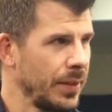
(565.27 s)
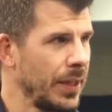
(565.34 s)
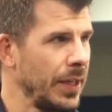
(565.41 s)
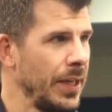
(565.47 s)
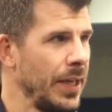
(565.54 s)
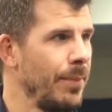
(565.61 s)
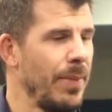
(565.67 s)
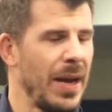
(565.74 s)

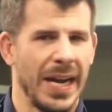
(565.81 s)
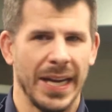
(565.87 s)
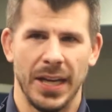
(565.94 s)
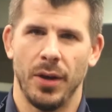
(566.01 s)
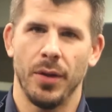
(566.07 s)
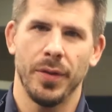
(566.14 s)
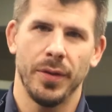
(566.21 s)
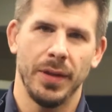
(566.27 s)
getting him back
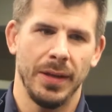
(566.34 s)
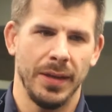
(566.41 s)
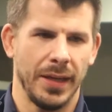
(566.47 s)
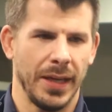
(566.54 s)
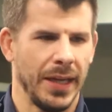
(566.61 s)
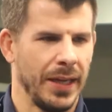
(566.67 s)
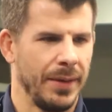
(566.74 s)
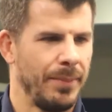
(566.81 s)
healthy
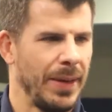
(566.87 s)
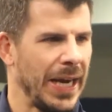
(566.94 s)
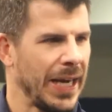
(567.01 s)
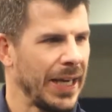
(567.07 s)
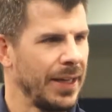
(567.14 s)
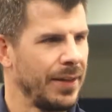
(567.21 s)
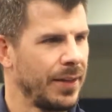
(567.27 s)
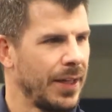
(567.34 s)
and
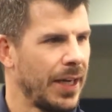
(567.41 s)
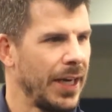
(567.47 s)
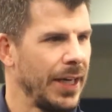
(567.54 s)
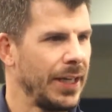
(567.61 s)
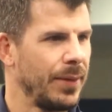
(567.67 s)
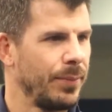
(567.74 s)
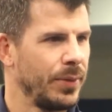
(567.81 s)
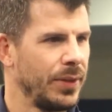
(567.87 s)
back in the
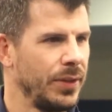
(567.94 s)
lineup.